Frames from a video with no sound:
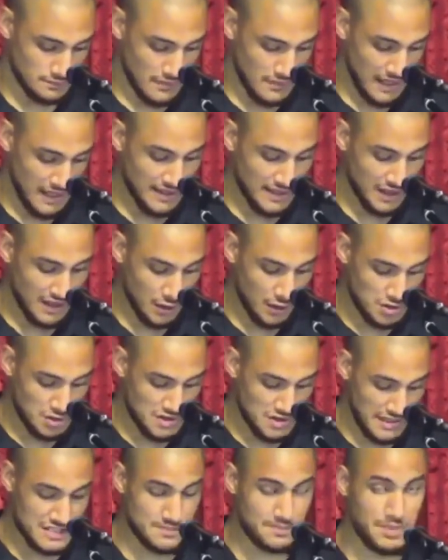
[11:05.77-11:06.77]
In a culture
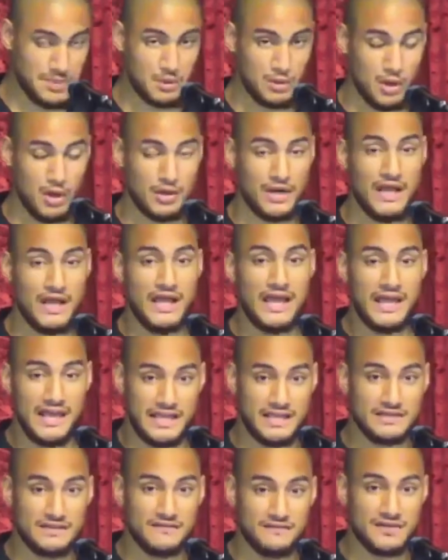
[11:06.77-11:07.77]
that's built on
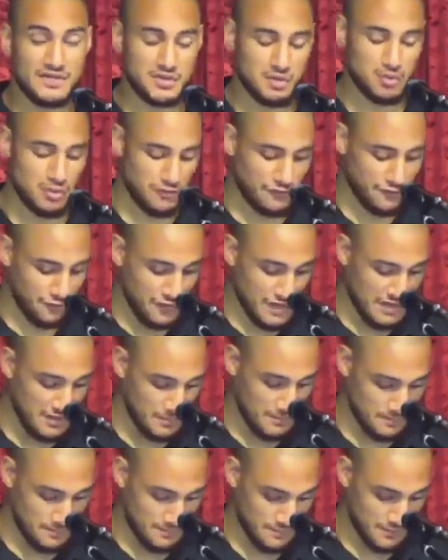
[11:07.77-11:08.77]
individual freedom,
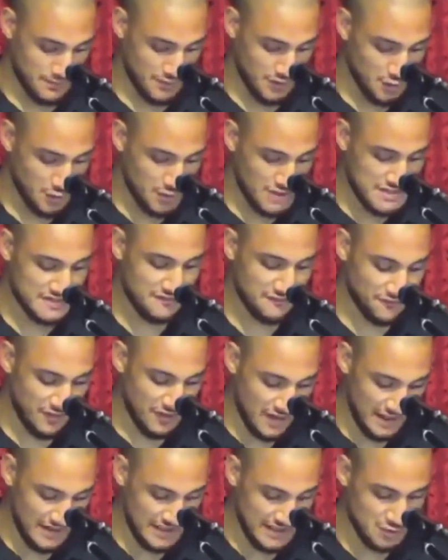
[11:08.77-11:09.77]
good is
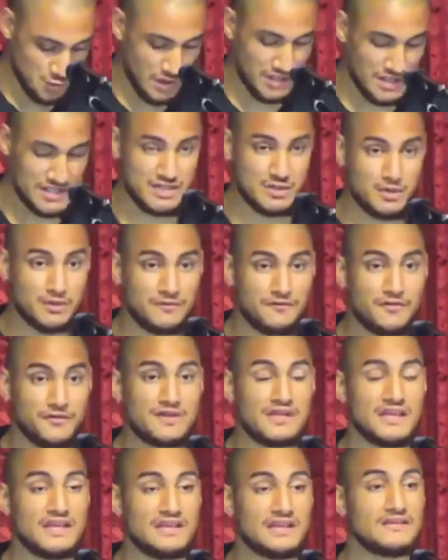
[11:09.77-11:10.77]
defined as what is good for the
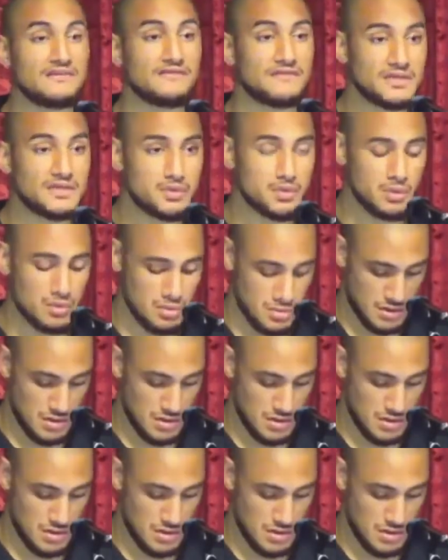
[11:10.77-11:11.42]
individual,